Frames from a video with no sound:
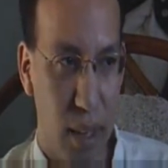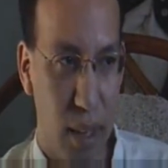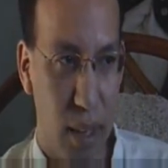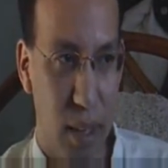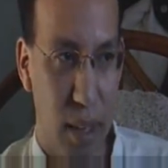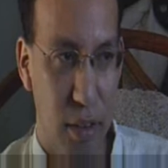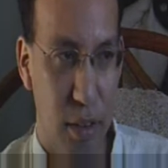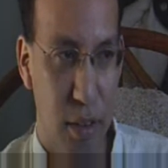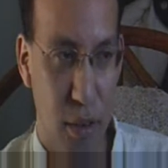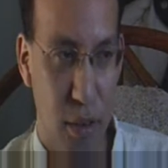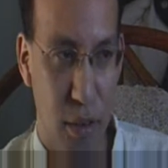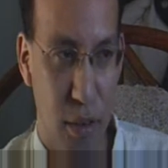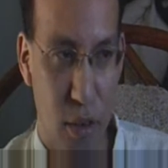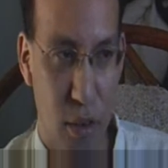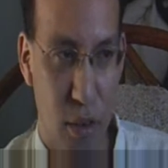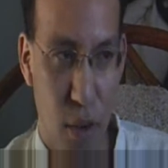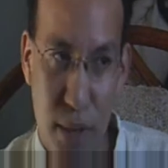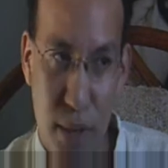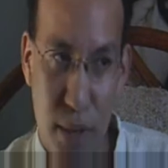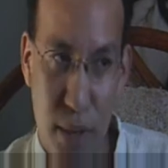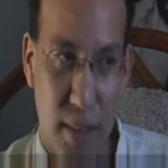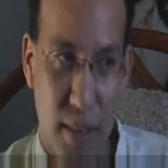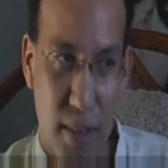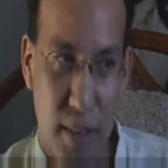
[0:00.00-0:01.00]
So there's
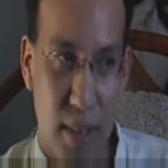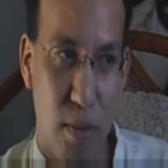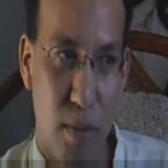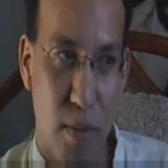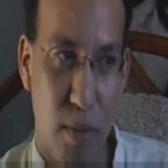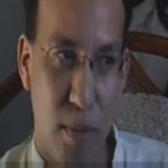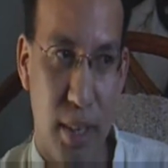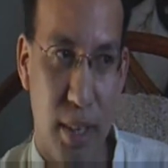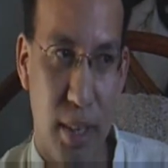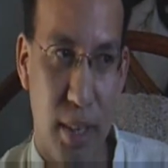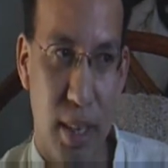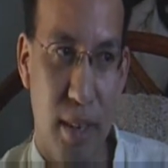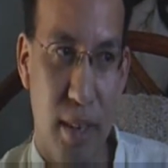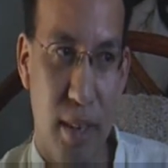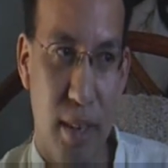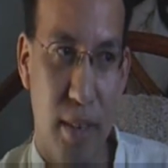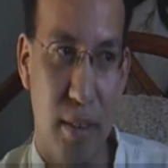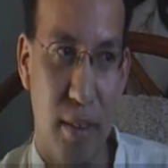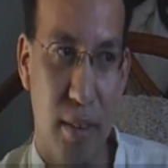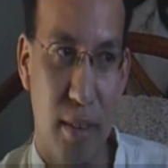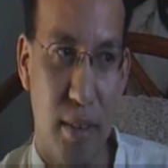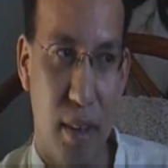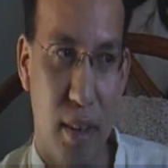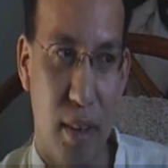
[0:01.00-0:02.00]
no DVD
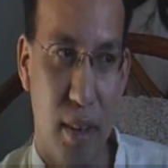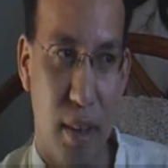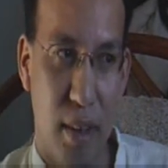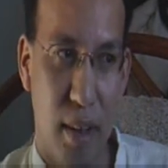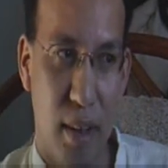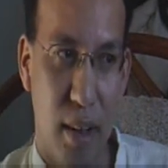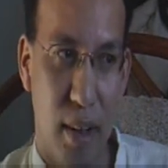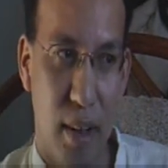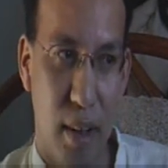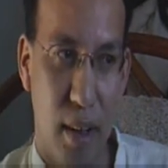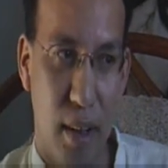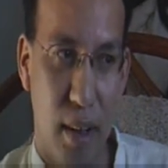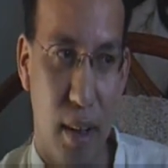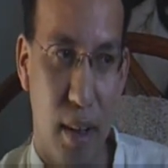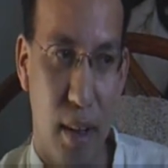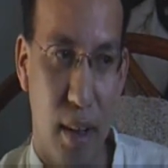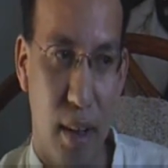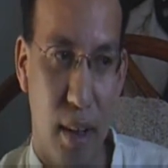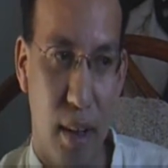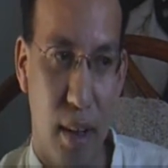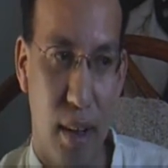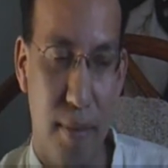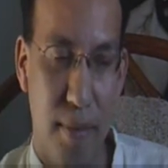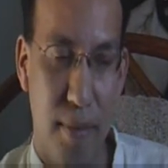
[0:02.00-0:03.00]
release
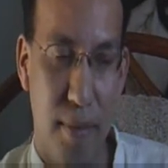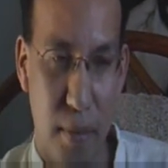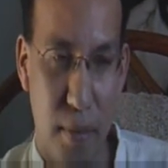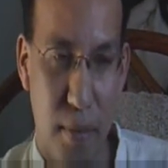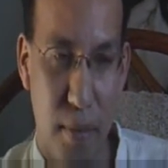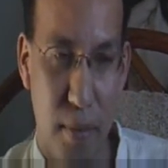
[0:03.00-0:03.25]
of the